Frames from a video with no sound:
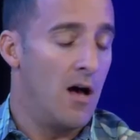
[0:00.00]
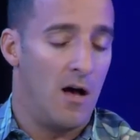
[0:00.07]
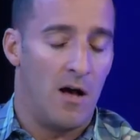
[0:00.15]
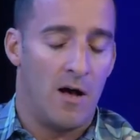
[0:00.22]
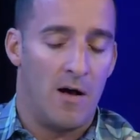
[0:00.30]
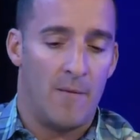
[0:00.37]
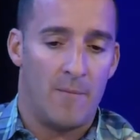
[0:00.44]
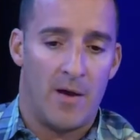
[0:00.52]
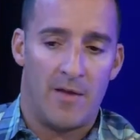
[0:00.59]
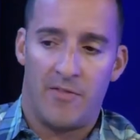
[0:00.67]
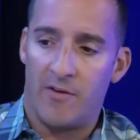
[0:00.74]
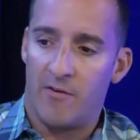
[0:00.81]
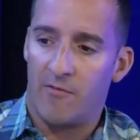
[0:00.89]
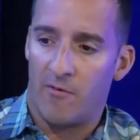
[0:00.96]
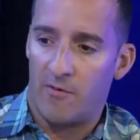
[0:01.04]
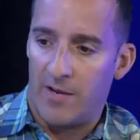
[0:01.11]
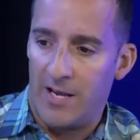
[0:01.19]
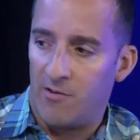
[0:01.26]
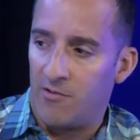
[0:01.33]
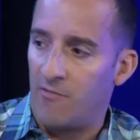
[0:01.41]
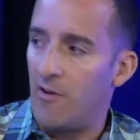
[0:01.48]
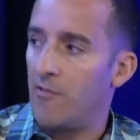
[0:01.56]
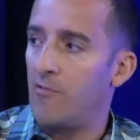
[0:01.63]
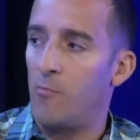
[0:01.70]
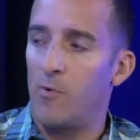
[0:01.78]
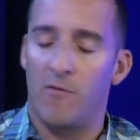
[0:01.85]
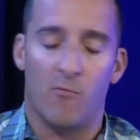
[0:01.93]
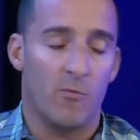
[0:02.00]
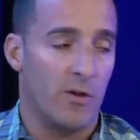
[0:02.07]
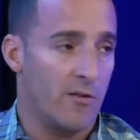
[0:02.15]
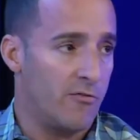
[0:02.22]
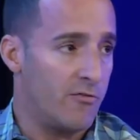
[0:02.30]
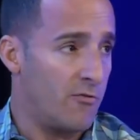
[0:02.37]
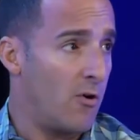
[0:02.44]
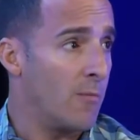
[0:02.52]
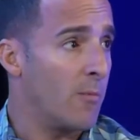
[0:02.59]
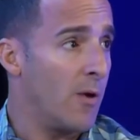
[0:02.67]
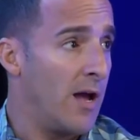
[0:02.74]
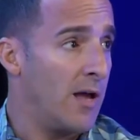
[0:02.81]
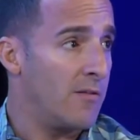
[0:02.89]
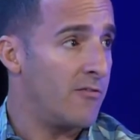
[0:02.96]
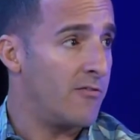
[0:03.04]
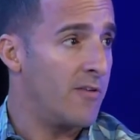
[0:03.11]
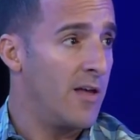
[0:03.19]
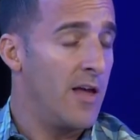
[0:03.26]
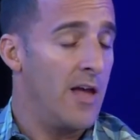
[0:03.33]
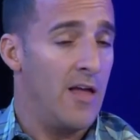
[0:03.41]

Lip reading: I think for each of us, we have really strong brands,